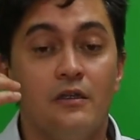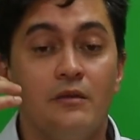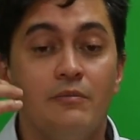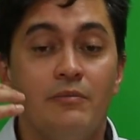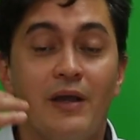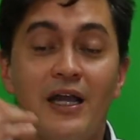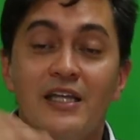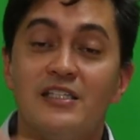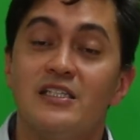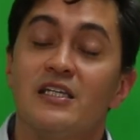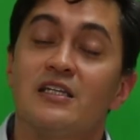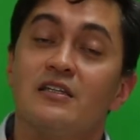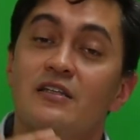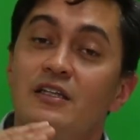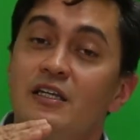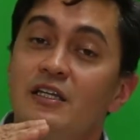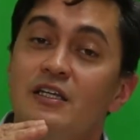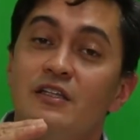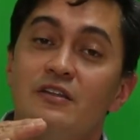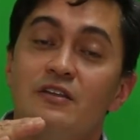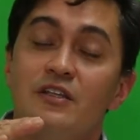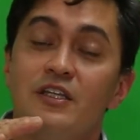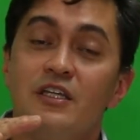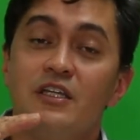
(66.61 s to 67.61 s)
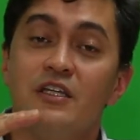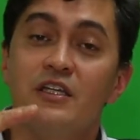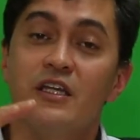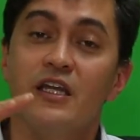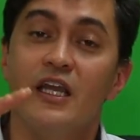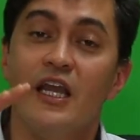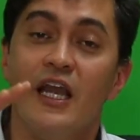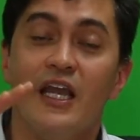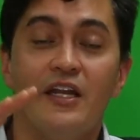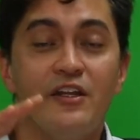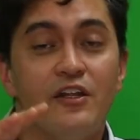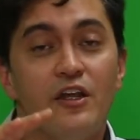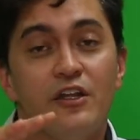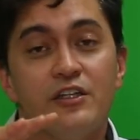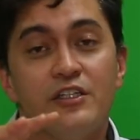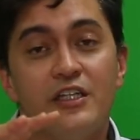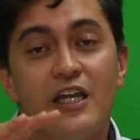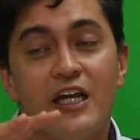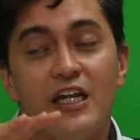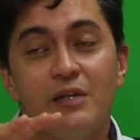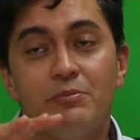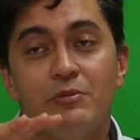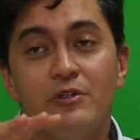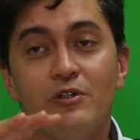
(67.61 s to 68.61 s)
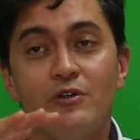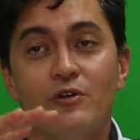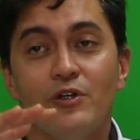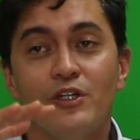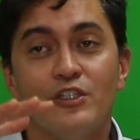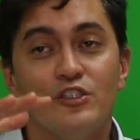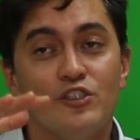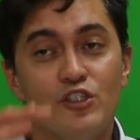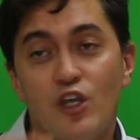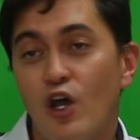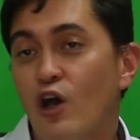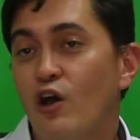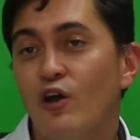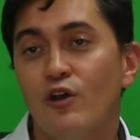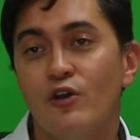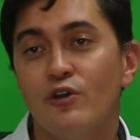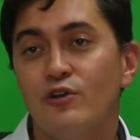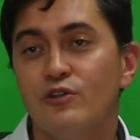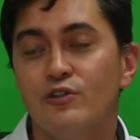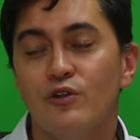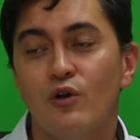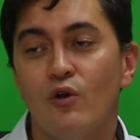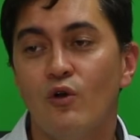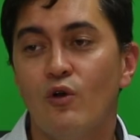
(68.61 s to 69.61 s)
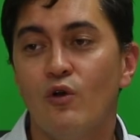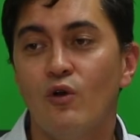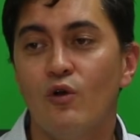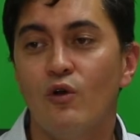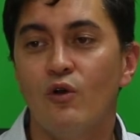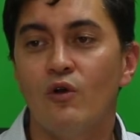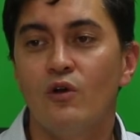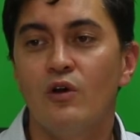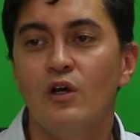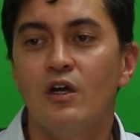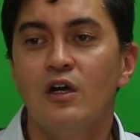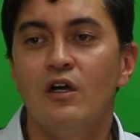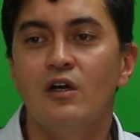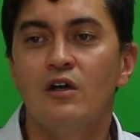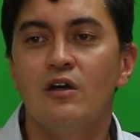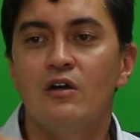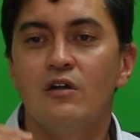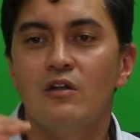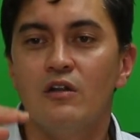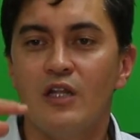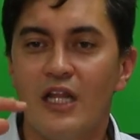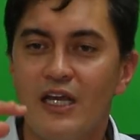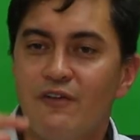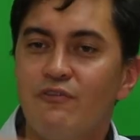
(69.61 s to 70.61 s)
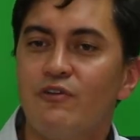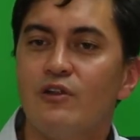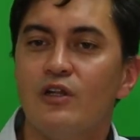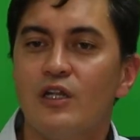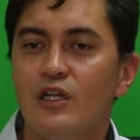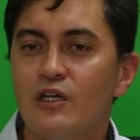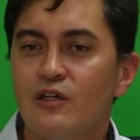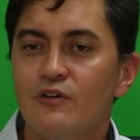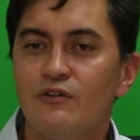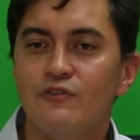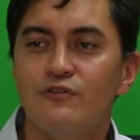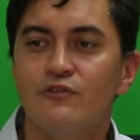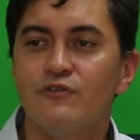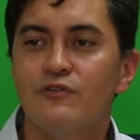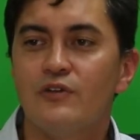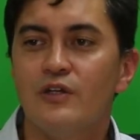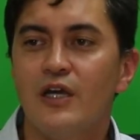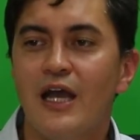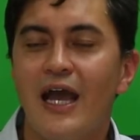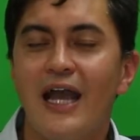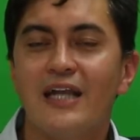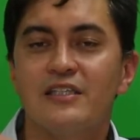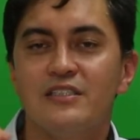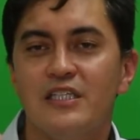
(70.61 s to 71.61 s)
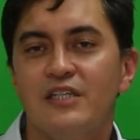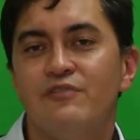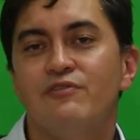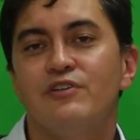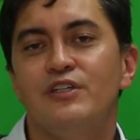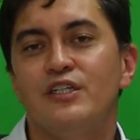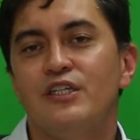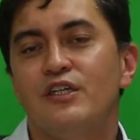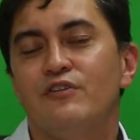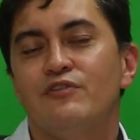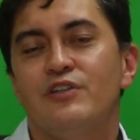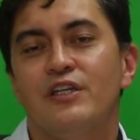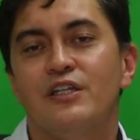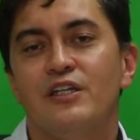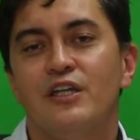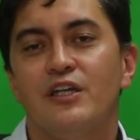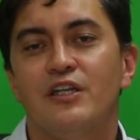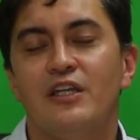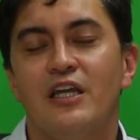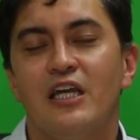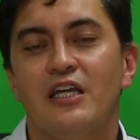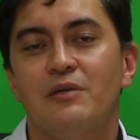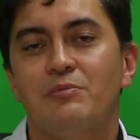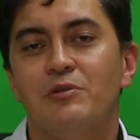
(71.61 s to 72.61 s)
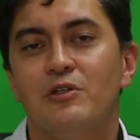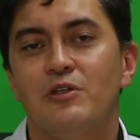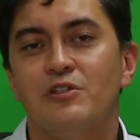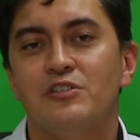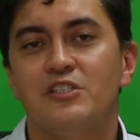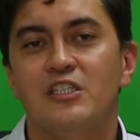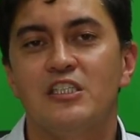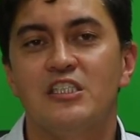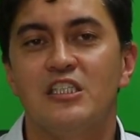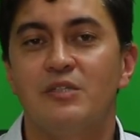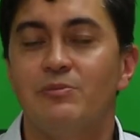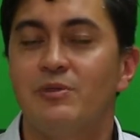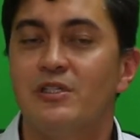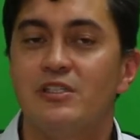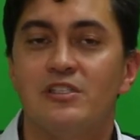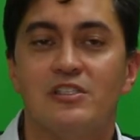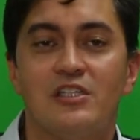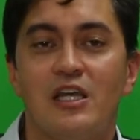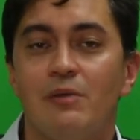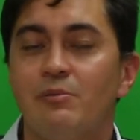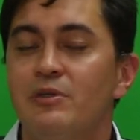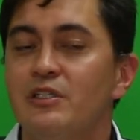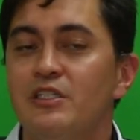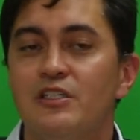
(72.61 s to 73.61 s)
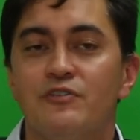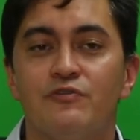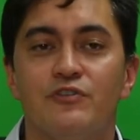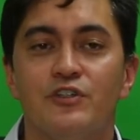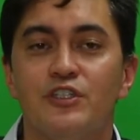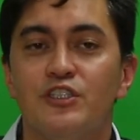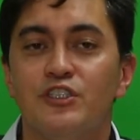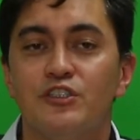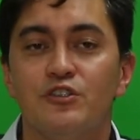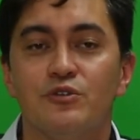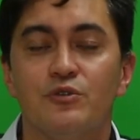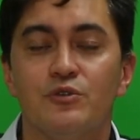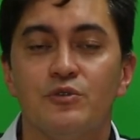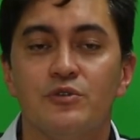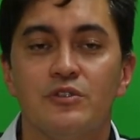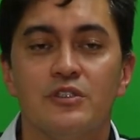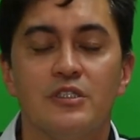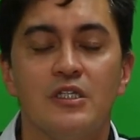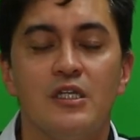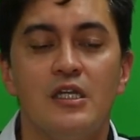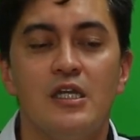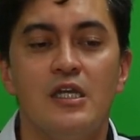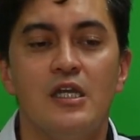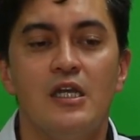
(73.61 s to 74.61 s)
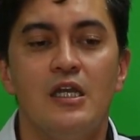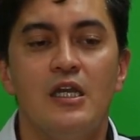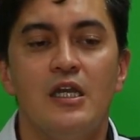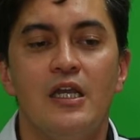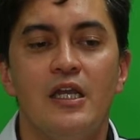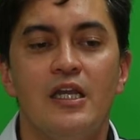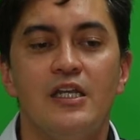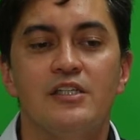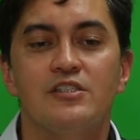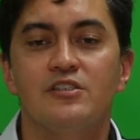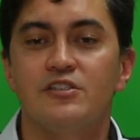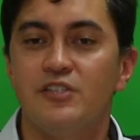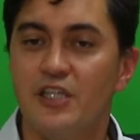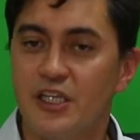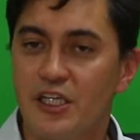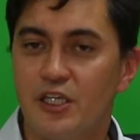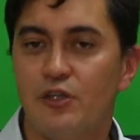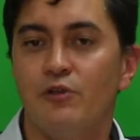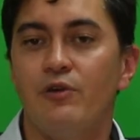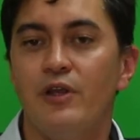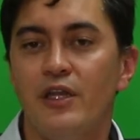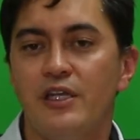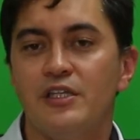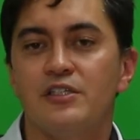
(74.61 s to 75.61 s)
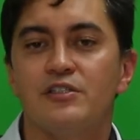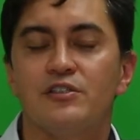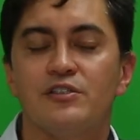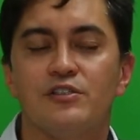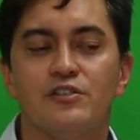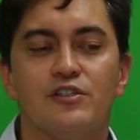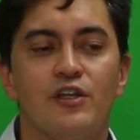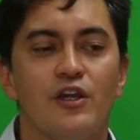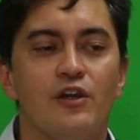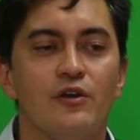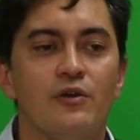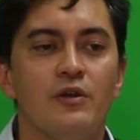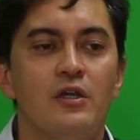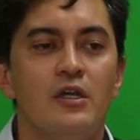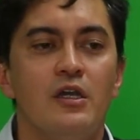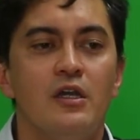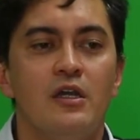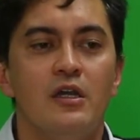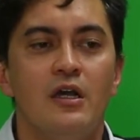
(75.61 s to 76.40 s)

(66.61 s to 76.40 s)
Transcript: basically the endocannabinoid tone or level of activity of the endocannabinoid system in some individuals is decreased. So